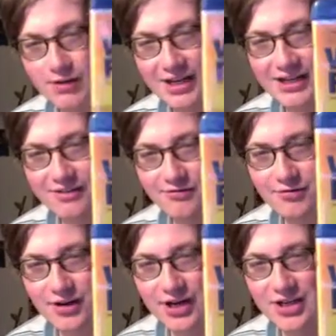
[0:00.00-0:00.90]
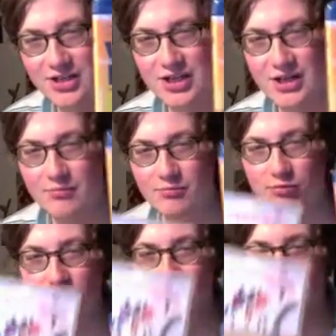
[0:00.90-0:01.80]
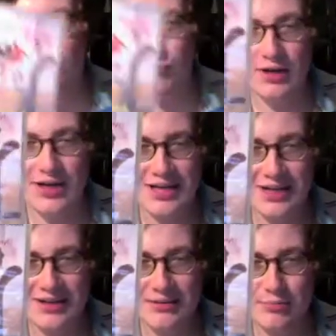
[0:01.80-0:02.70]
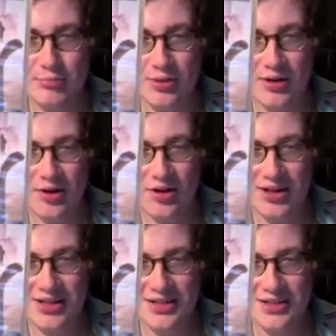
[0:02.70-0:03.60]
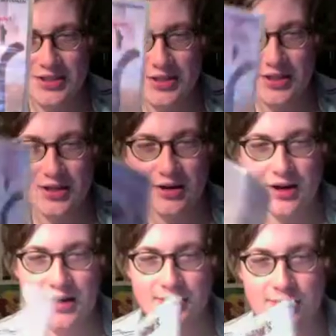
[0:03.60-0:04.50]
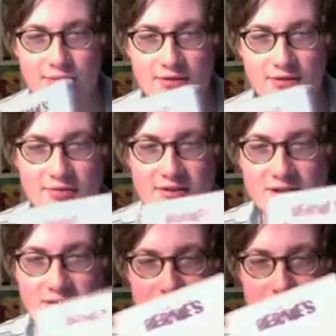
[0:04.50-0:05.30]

Wake in Fright brought you Weekend at Bernie's. I can prove it to